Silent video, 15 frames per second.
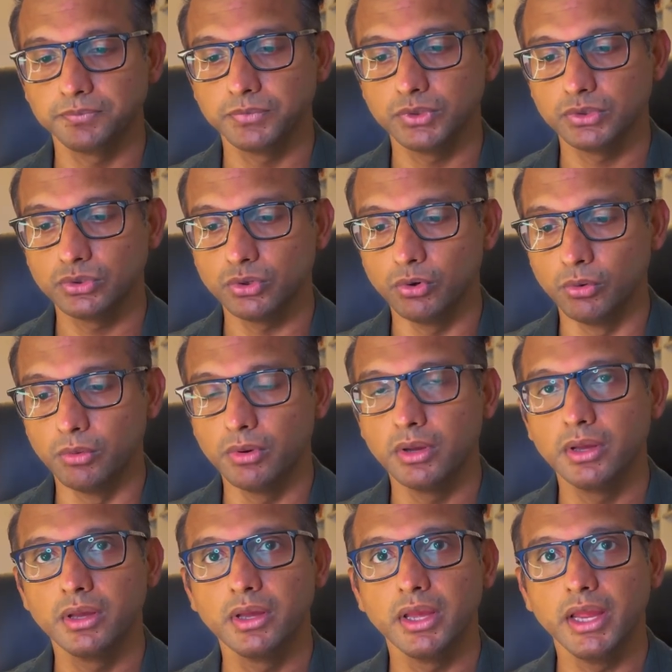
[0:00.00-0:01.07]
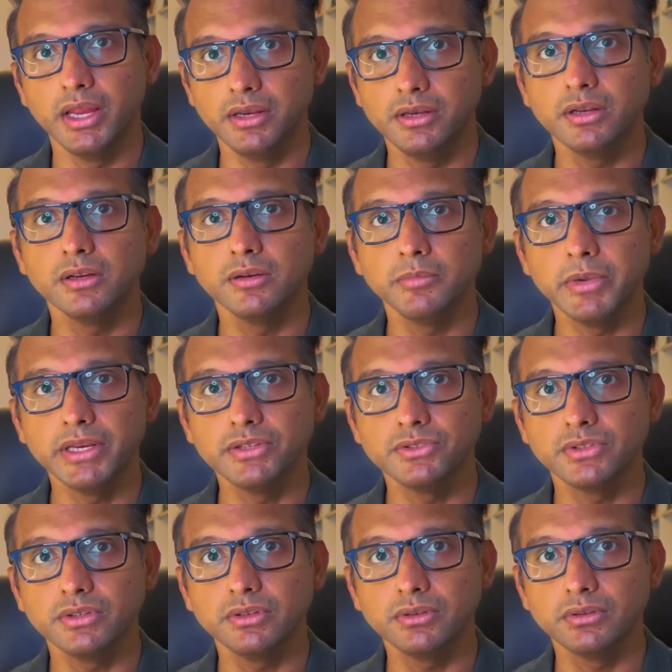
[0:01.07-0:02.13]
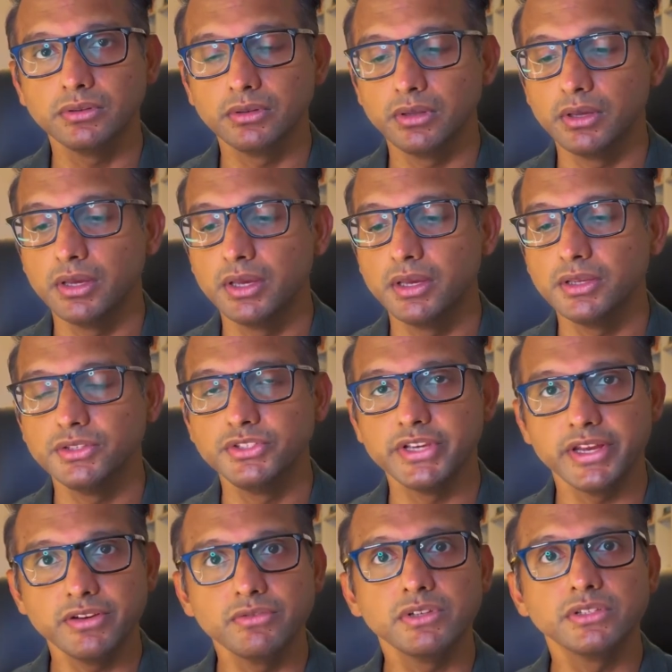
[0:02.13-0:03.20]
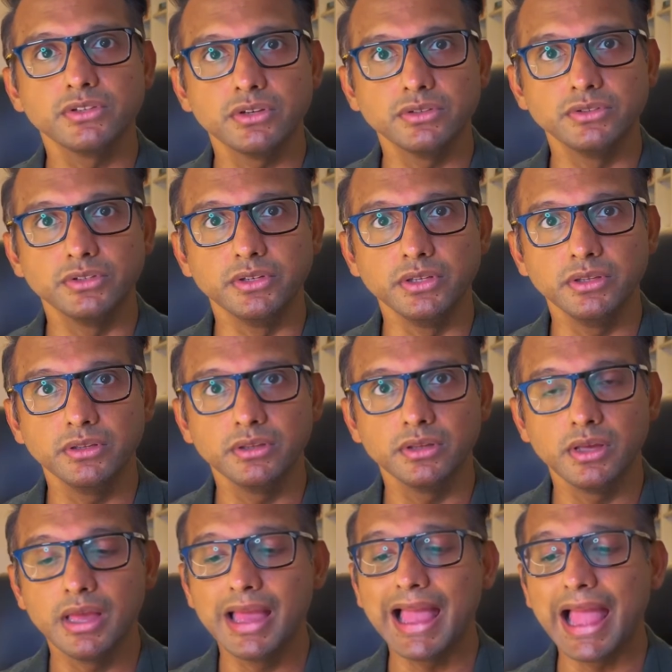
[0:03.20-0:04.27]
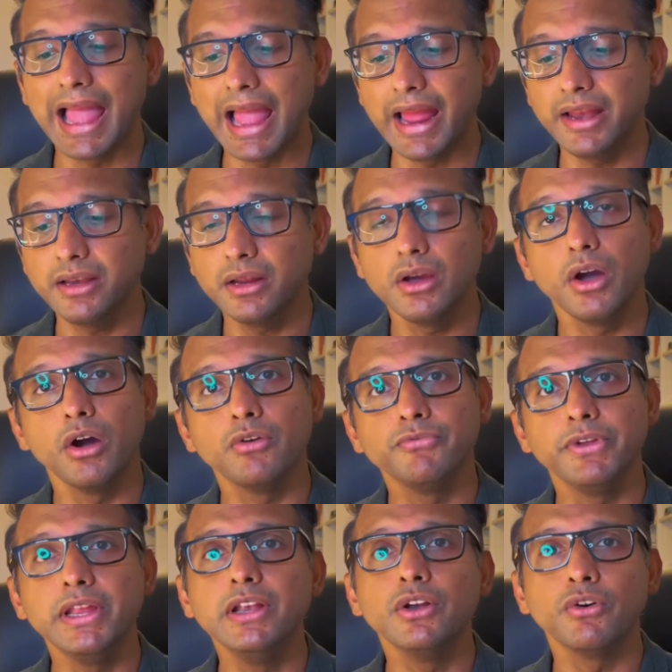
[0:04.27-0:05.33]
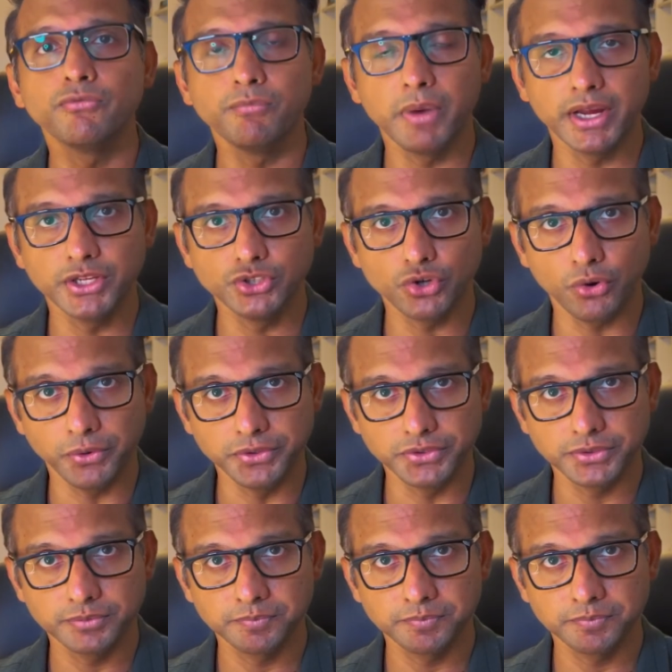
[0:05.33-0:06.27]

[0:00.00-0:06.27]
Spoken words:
So internal medicine, general surgery, and a field of my choice.